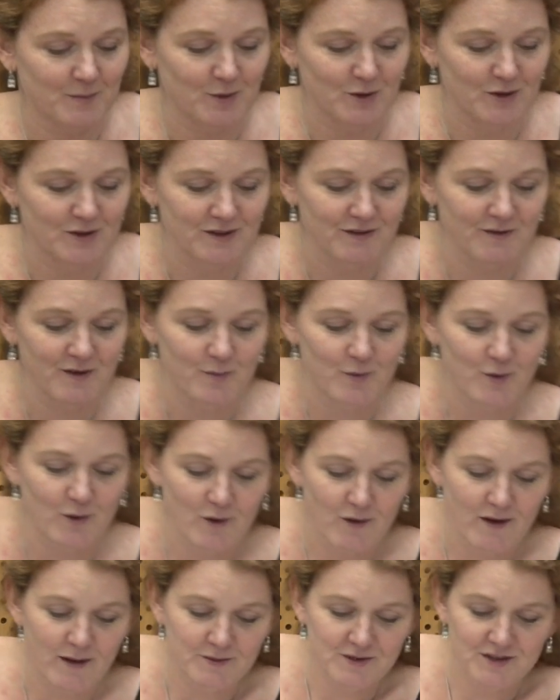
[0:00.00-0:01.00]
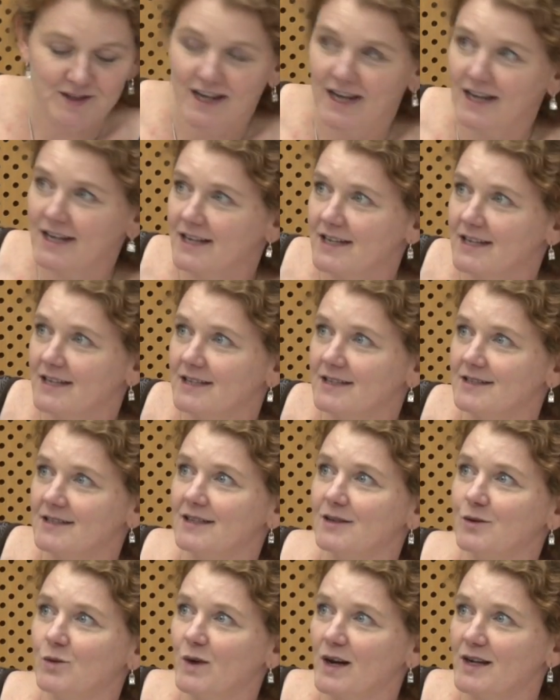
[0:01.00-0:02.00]
point of the program today
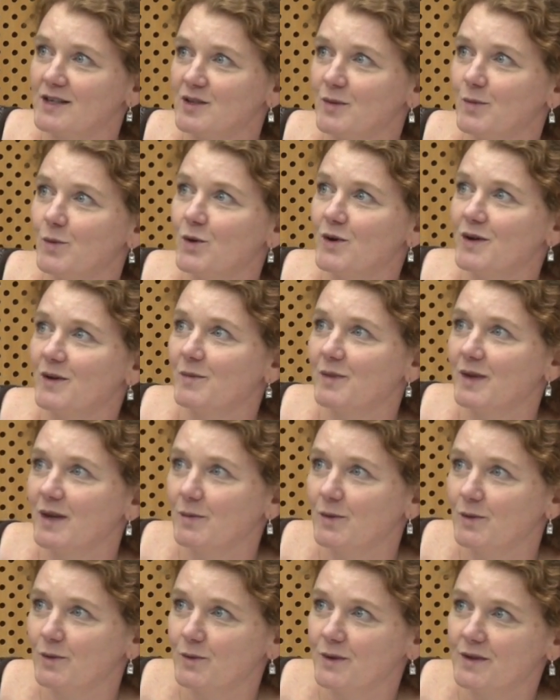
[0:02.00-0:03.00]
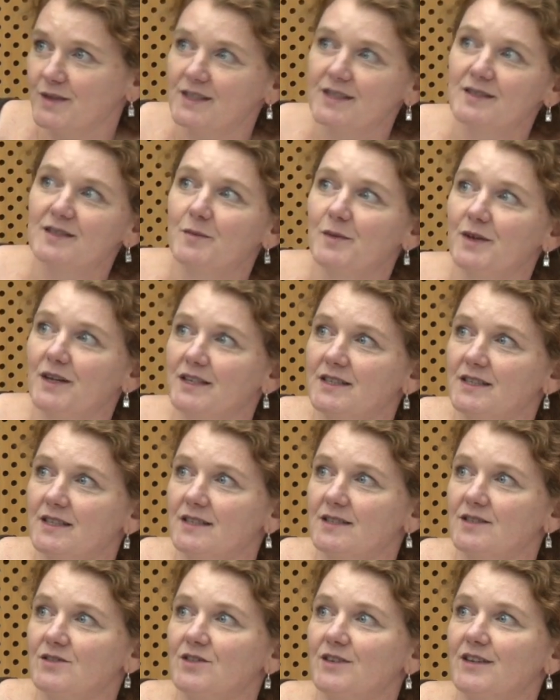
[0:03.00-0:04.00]
is why supporting people with
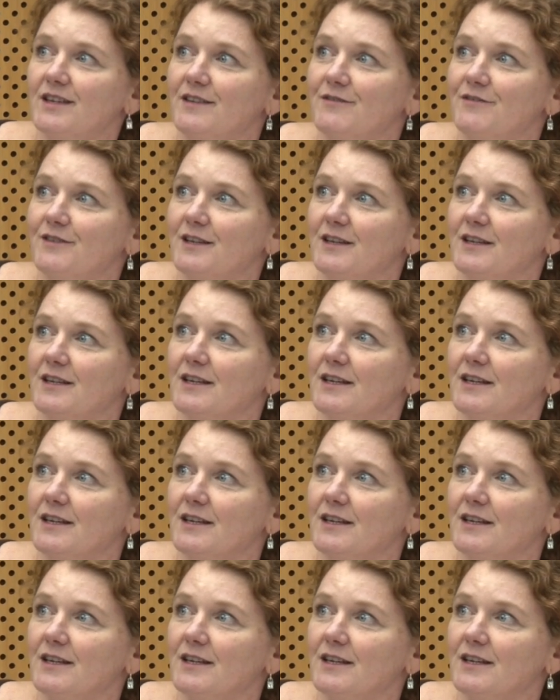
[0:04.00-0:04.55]
disabilities to live